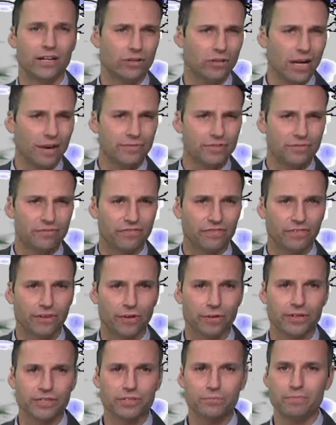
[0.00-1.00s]
Could have some
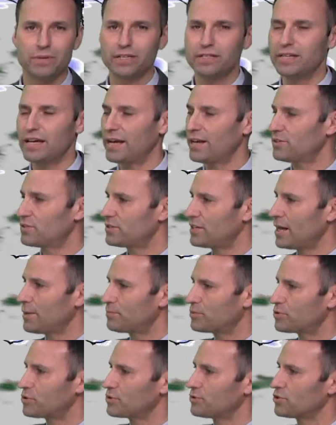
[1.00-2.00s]
flurries midday as
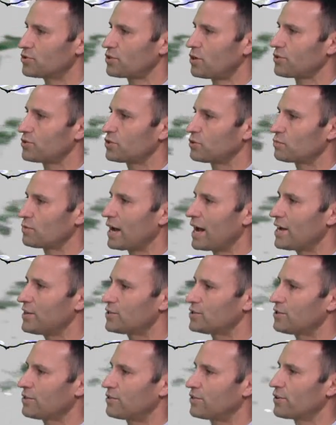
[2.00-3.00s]
temperatures start to
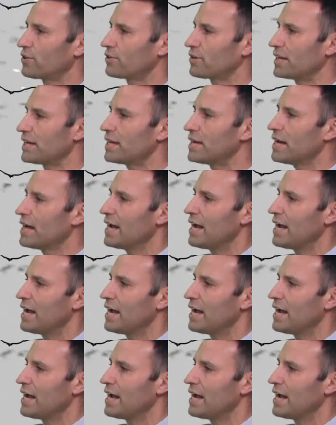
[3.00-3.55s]
rise to 30